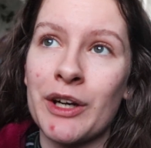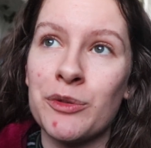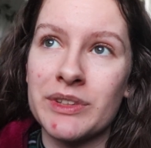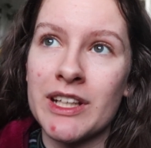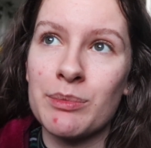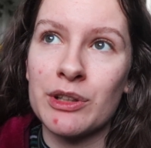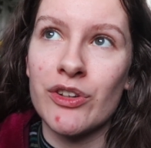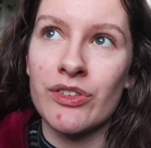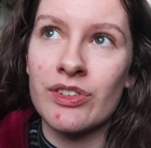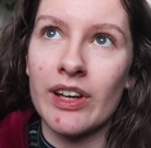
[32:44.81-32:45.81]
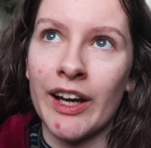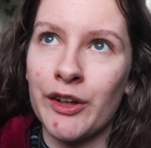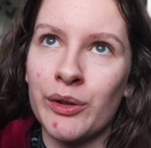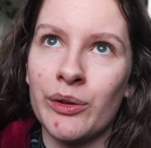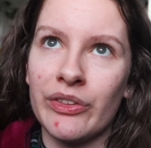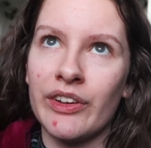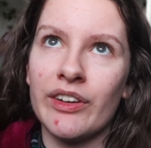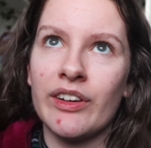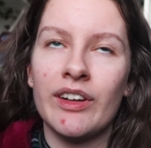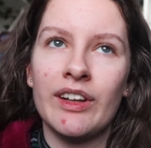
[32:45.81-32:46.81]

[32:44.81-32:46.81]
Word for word: update because I know that